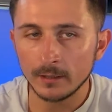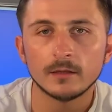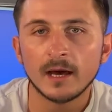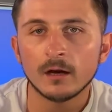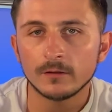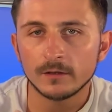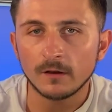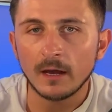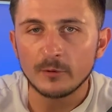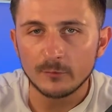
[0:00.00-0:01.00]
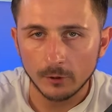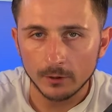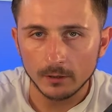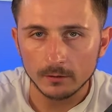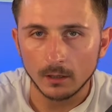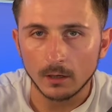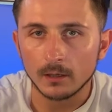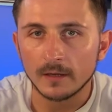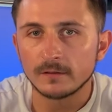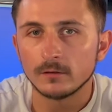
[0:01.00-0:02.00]
Now the type of product that I
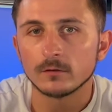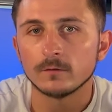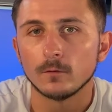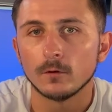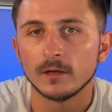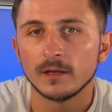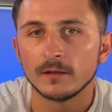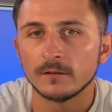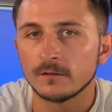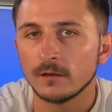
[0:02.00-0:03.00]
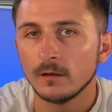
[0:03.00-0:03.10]
like to look for is